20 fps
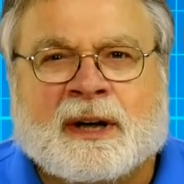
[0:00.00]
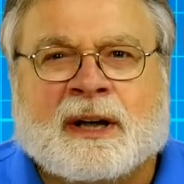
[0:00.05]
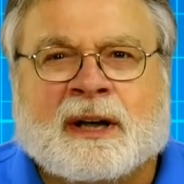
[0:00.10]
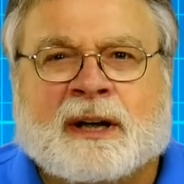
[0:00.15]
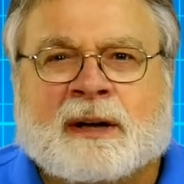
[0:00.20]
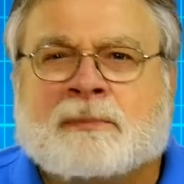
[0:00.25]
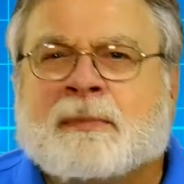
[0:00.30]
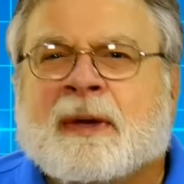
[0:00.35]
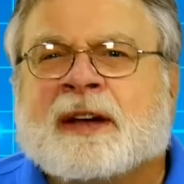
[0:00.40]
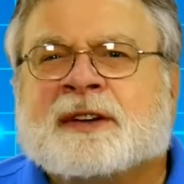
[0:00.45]

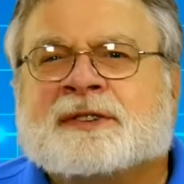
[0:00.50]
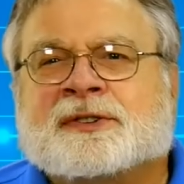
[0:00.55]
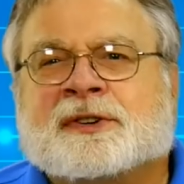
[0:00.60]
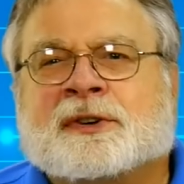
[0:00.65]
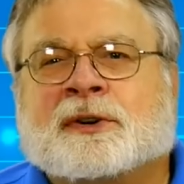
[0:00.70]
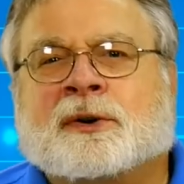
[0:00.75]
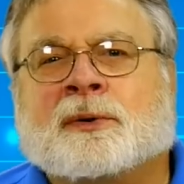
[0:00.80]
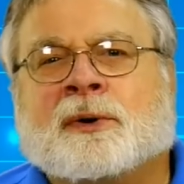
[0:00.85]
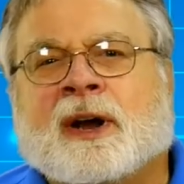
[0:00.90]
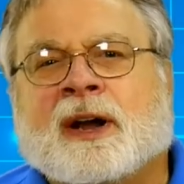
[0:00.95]
It makes a
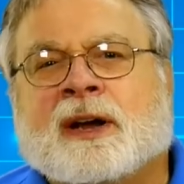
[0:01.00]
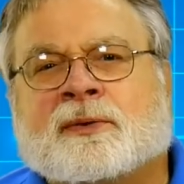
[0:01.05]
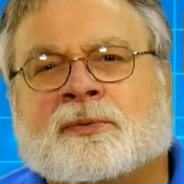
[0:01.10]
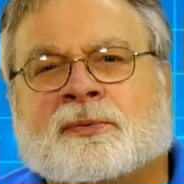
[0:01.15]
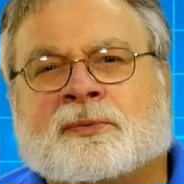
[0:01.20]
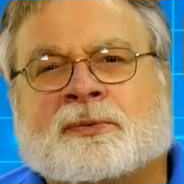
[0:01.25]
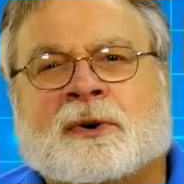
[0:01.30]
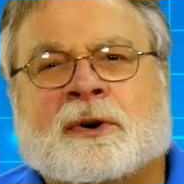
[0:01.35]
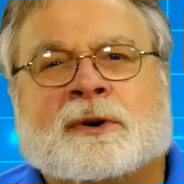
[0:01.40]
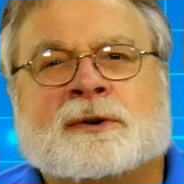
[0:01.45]
great
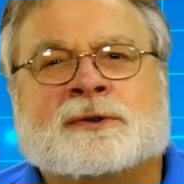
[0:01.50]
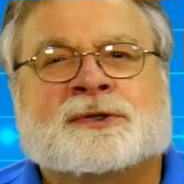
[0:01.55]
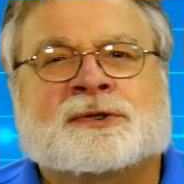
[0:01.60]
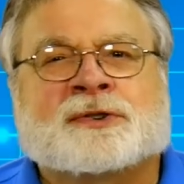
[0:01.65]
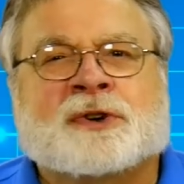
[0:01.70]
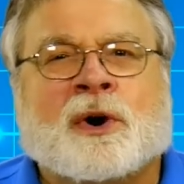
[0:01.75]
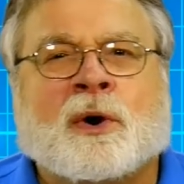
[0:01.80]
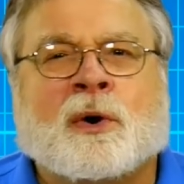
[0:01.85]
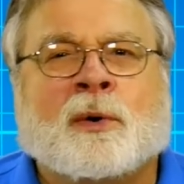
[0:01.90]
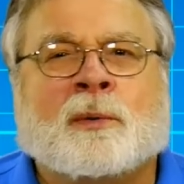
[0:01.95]

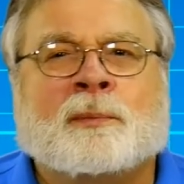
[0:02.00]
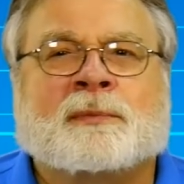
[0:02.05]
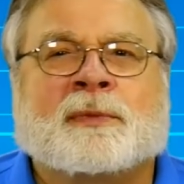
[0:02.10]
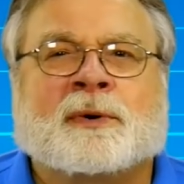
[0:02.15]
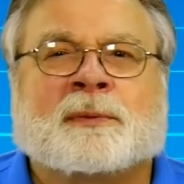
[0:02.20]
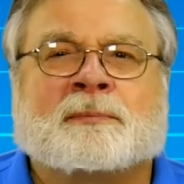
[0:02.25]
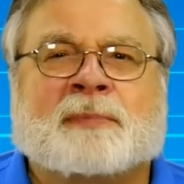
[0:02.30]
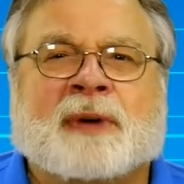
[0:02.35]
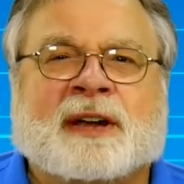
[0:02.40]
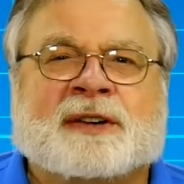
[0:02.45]
first
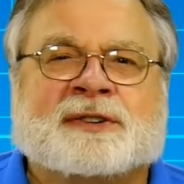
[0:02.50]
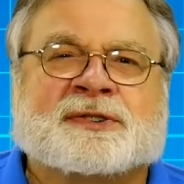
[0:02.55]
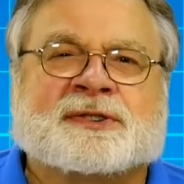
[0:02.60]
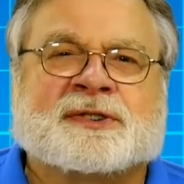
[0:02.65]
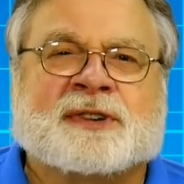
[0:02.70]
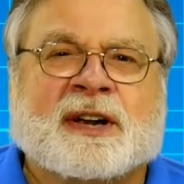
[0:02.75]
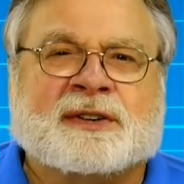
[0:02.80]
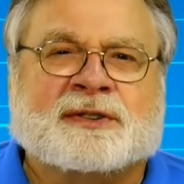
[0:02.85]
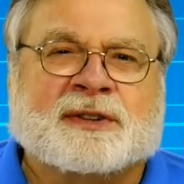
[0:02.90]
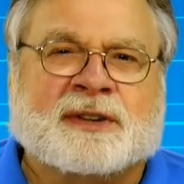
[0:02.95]
home base
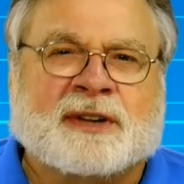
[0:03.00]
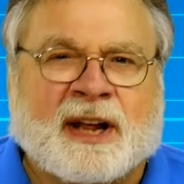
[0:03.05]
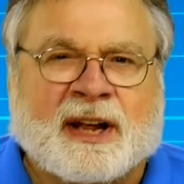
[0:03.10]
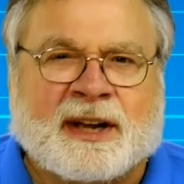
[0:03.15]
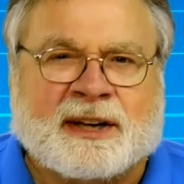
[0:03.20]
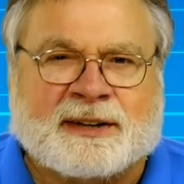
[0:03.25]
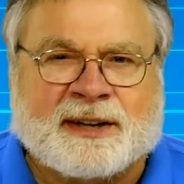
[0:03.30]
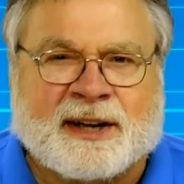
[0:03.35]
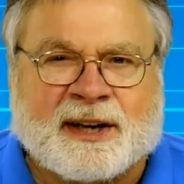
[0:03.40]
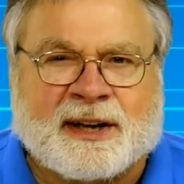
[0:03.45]
station
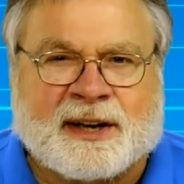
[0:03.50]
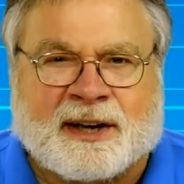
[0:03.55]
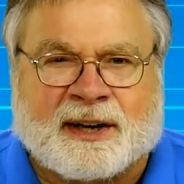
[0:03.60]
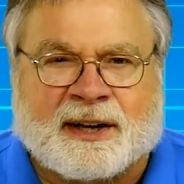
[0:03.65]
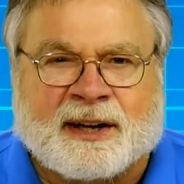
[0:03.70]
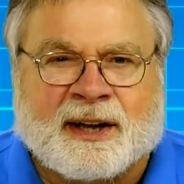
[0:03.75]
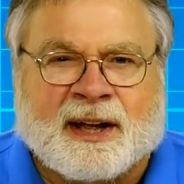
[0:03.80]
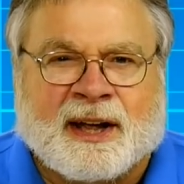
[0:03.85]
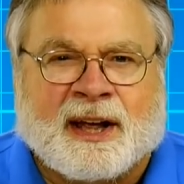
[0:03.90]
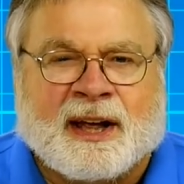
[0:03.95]

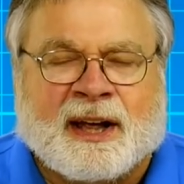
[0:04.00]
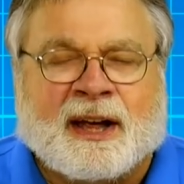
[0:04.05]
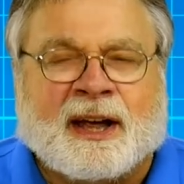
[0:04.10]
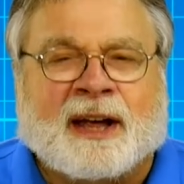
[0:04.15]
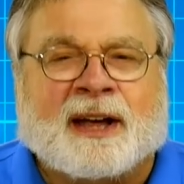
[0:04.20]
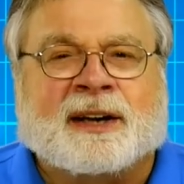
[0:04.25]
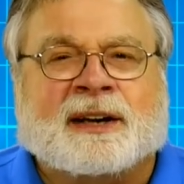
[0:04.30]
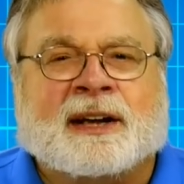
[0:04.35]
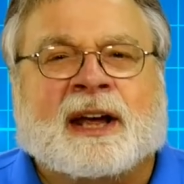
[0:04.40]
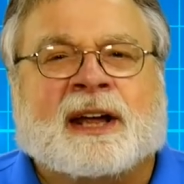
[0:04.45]
antenna
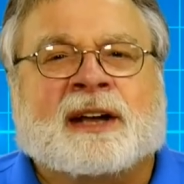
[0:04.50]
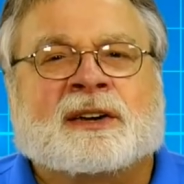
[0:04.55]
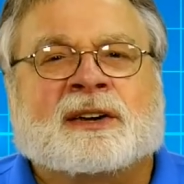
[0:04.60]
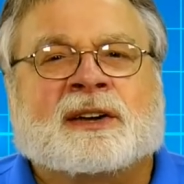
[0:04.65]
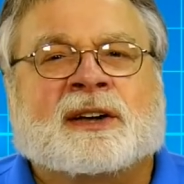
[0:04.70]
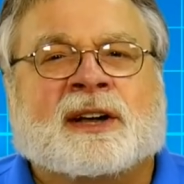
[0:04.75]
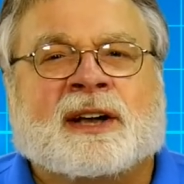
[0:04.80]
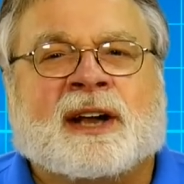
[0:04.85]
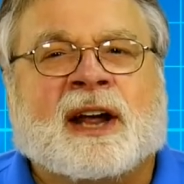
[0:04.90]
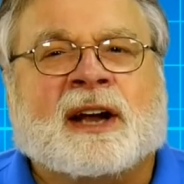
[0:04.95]
and can
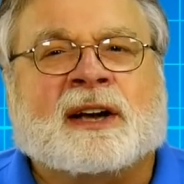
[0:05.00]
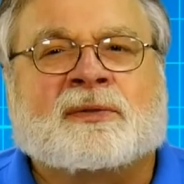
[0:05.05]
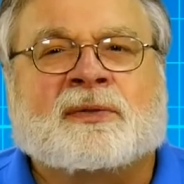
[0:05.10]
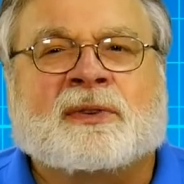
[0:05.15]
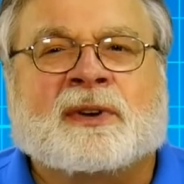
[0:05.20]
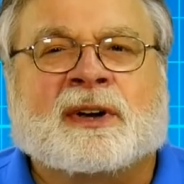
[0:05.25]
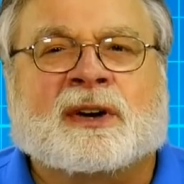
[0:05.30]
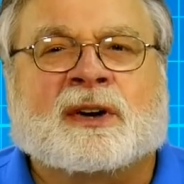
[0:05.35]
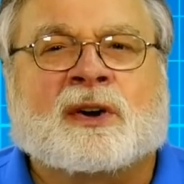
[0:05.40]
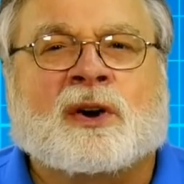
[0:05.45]
connect
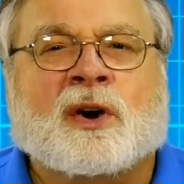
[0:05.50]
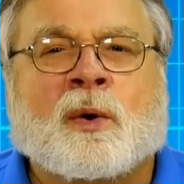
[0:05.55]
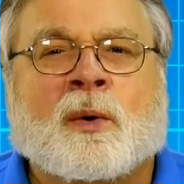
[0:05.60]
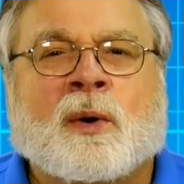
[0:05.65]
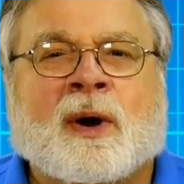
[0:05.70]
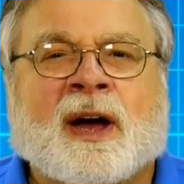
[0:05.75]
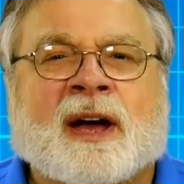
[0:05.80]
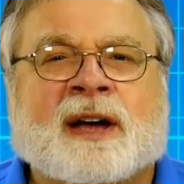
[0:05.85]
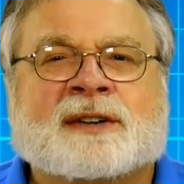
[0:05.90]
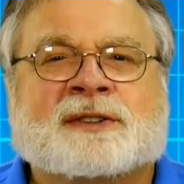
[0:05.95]
via
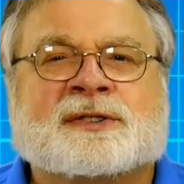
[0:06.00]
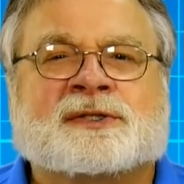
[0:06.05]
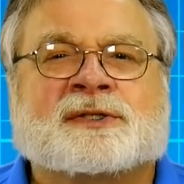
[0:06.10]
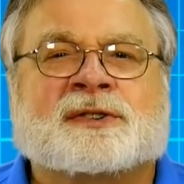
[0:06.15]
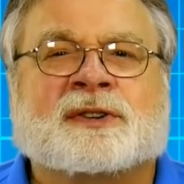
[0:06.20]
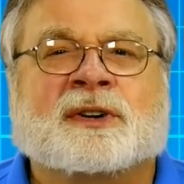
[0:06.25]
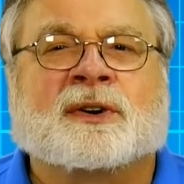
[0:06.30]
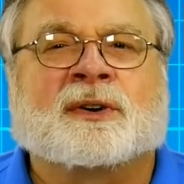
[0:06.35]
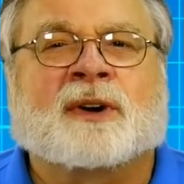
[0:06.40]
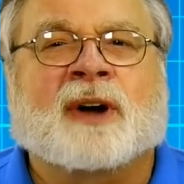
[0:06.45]
coax
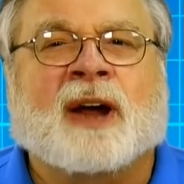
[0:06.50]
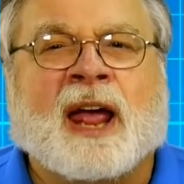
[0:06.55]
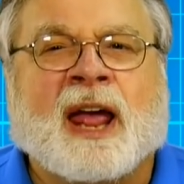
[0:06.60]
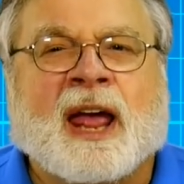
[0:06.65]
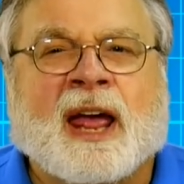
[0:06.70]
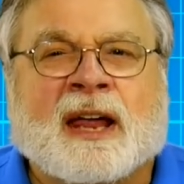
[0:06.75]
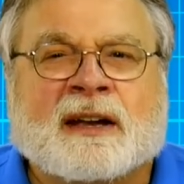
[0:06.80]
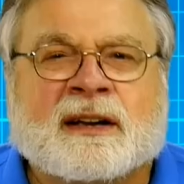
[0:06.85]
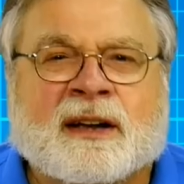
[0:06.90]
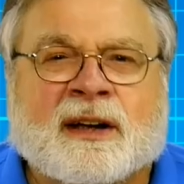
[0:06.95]
to your
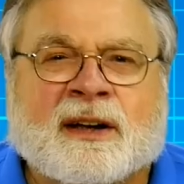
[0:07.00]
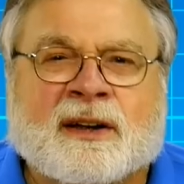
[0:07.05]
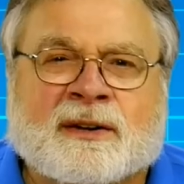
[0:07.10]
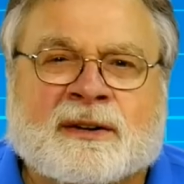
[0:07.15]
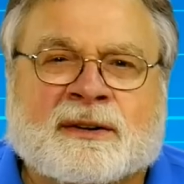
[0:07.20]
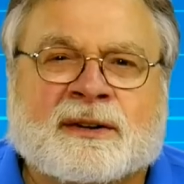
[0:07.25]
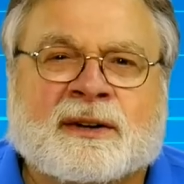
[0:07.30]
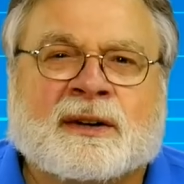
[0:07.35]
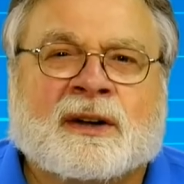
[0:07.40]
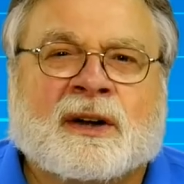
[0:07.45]

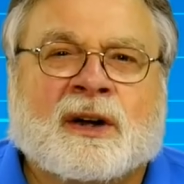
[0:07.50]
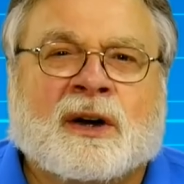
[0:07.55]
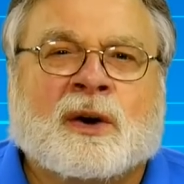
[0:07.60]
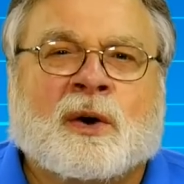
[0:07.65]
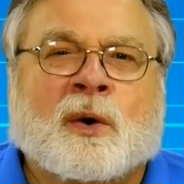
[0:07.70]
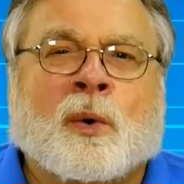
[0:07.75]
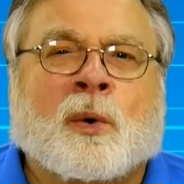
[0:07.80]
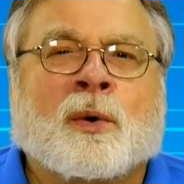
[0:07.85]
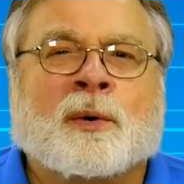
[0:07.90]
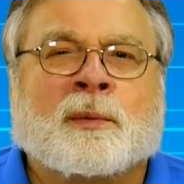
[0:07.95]
handheld
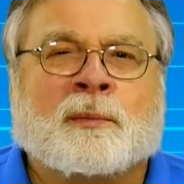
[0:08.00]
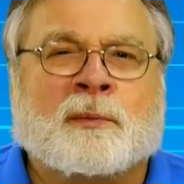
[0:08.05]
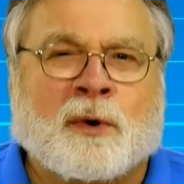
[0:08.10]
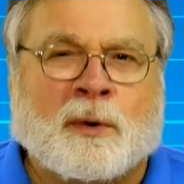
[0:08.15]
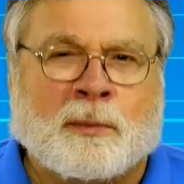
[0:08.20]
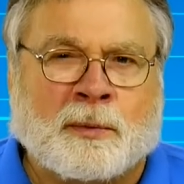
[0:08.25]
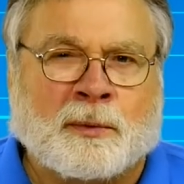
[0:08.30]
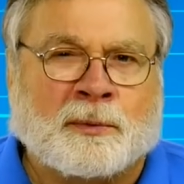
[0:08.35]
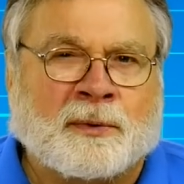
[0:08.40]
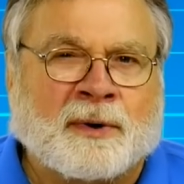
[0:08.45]
or
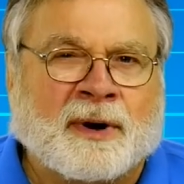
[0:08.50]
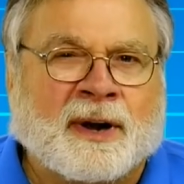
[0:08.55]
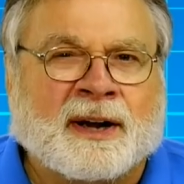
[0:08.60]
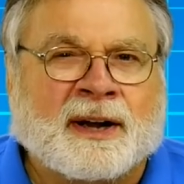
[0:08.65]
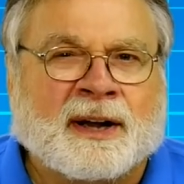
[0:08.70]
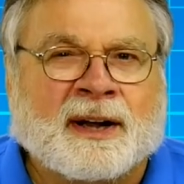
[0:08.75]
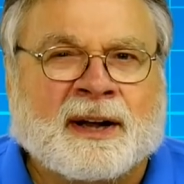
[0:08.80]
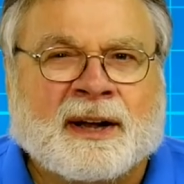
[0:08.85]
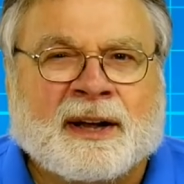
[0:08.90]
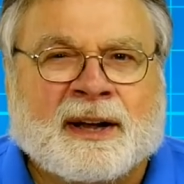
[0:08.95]
mobile
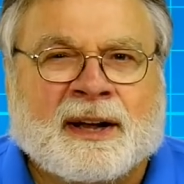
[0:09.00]
rig.